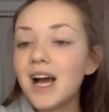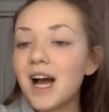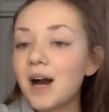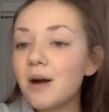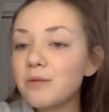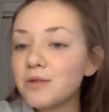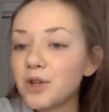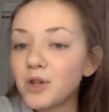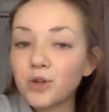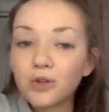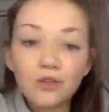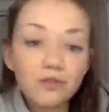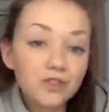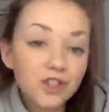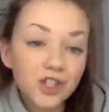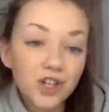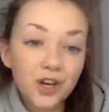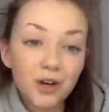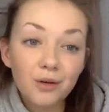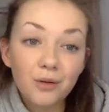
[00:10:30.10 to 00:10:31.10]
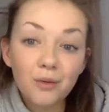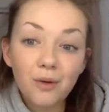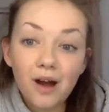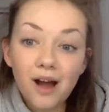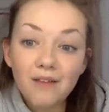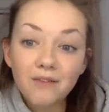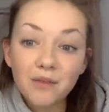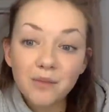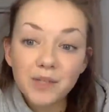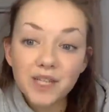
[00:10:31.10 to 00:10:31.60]
I would love to know what
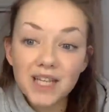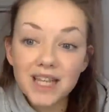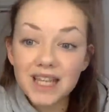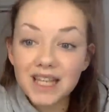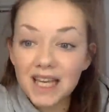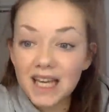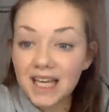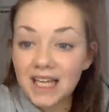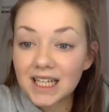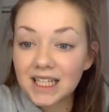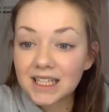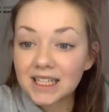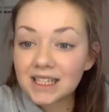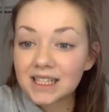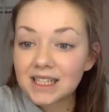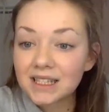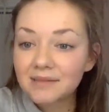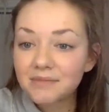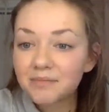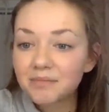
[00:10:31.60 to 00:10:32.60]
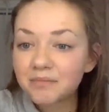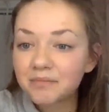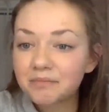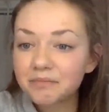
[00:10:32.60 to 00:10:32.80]
everybody thinks.